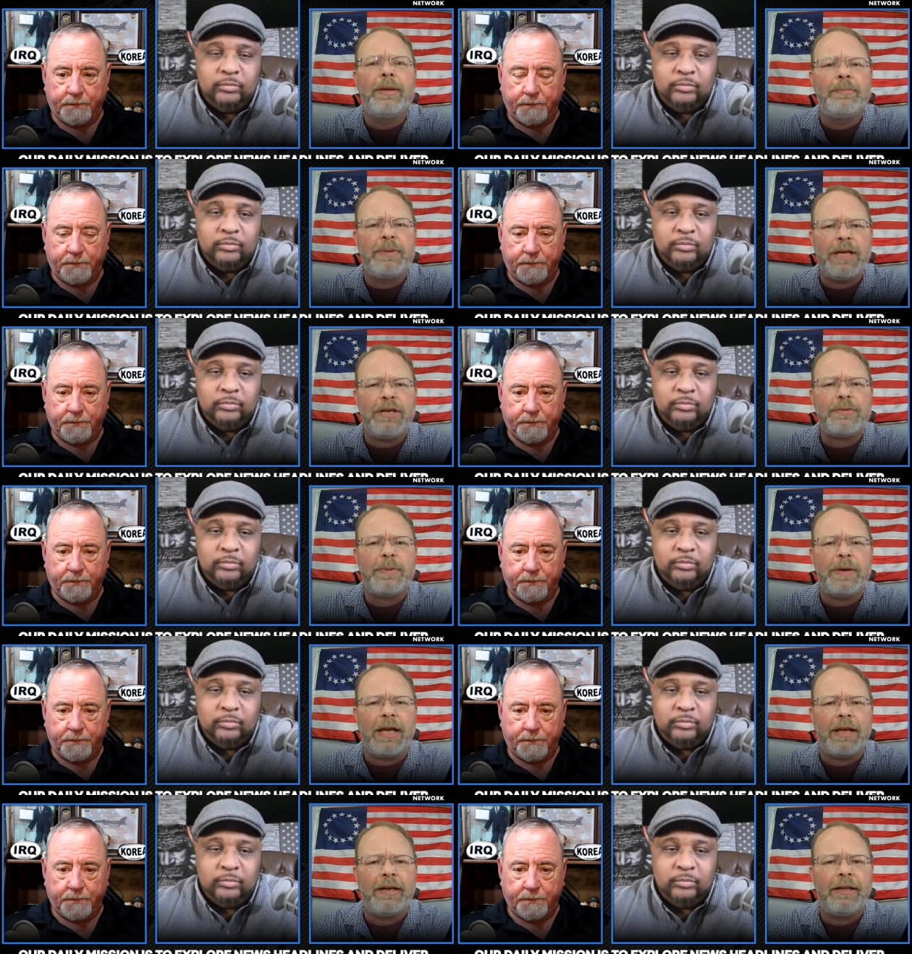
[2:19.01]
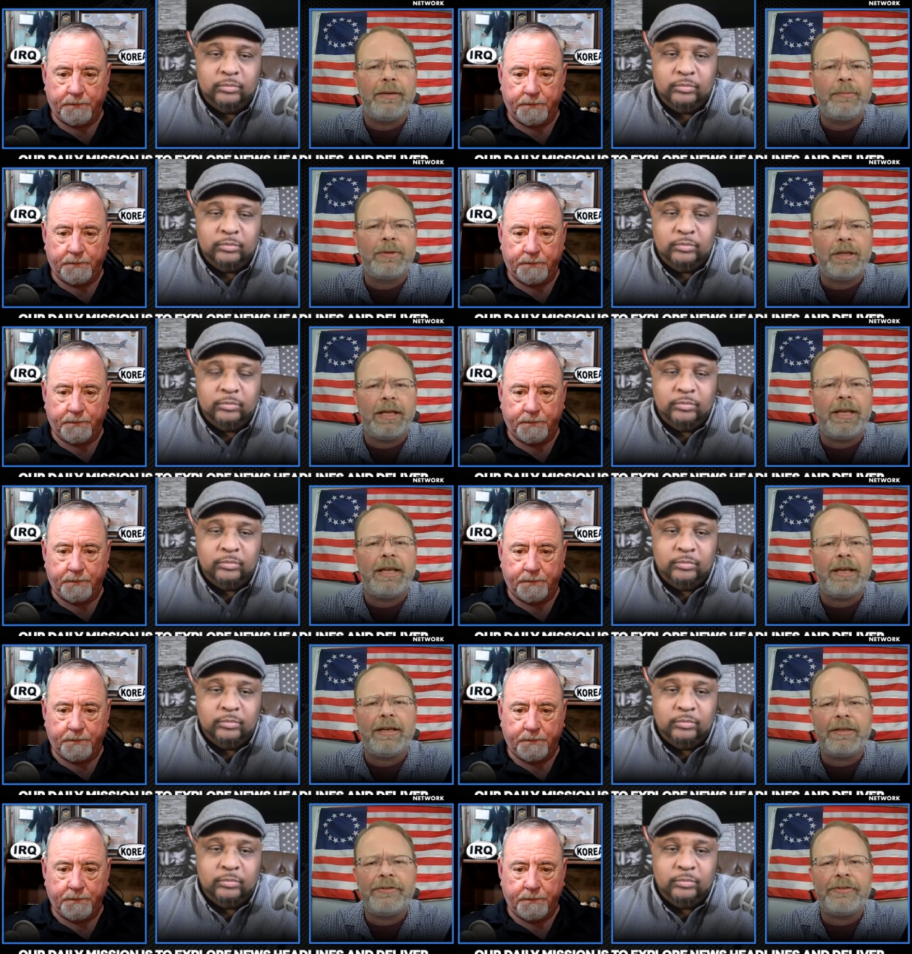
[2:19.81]
Speaker 1: impeachment on him. Clay
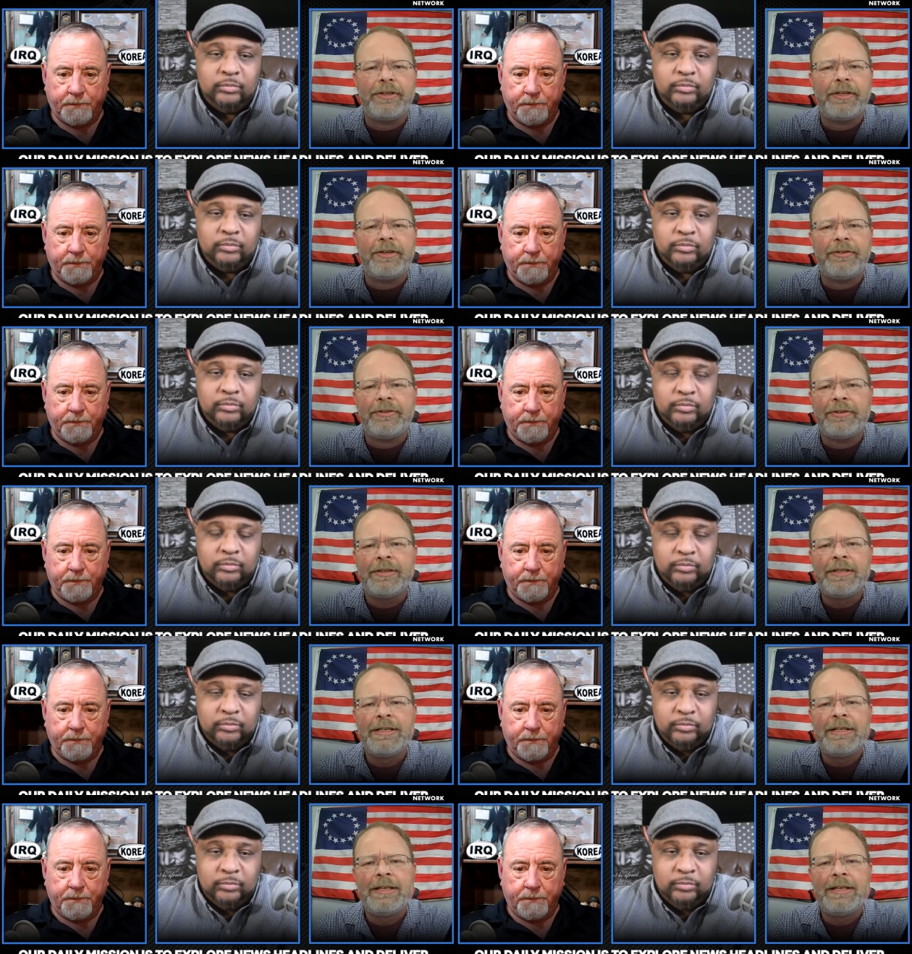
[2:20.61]
Higgins is.